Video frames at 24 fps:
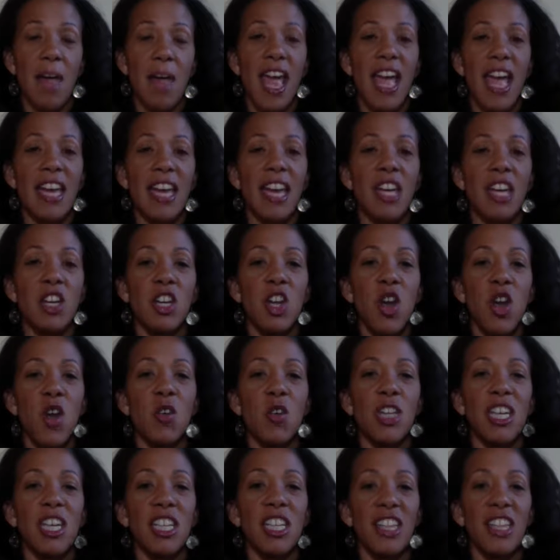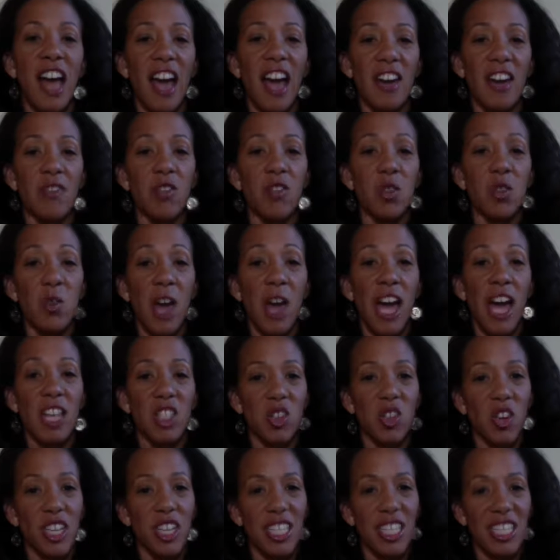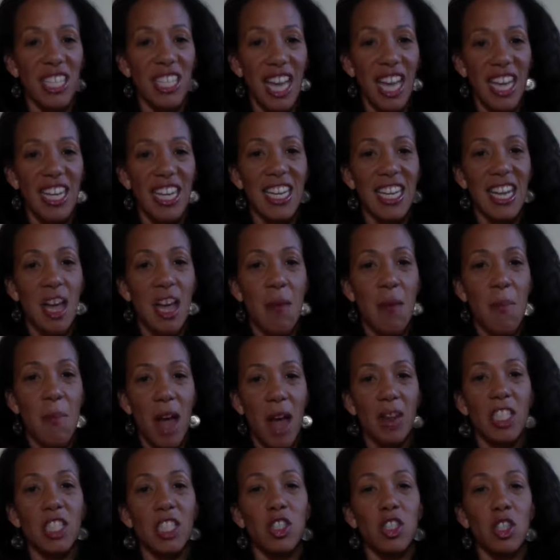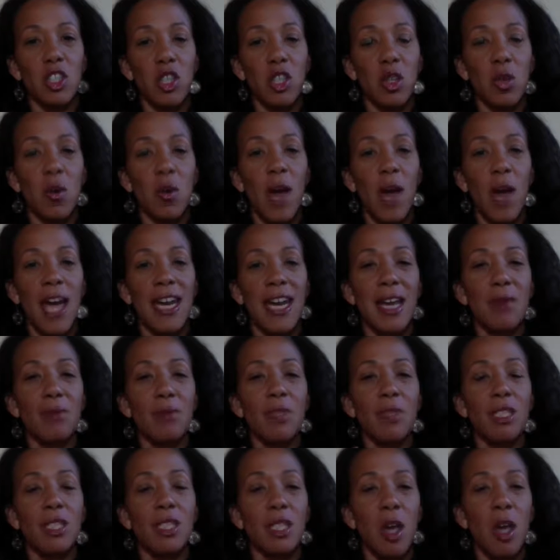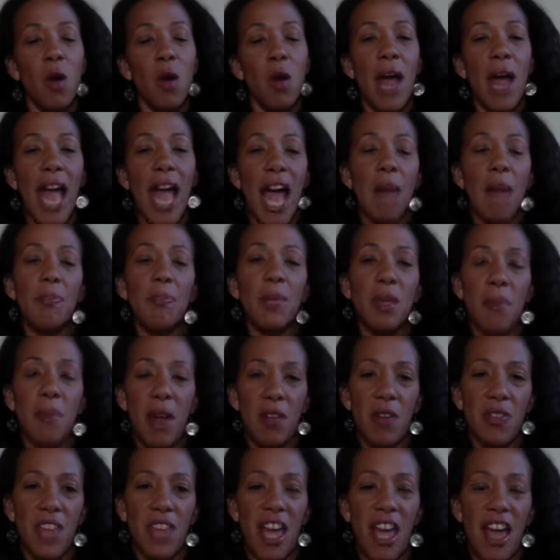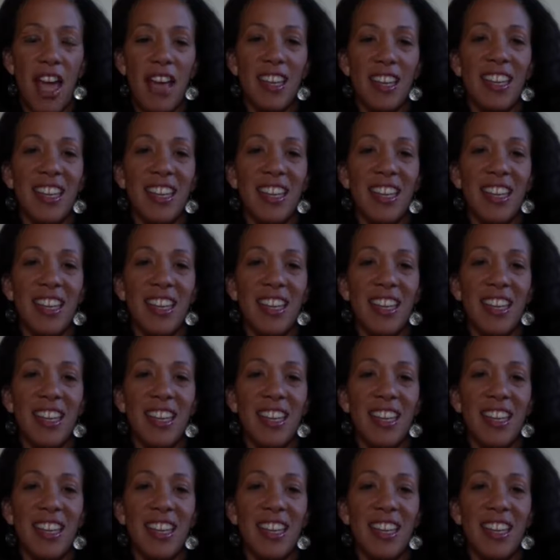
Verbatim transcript: and I know that a lot of you guys are excited about it too, and I'm so happy about that.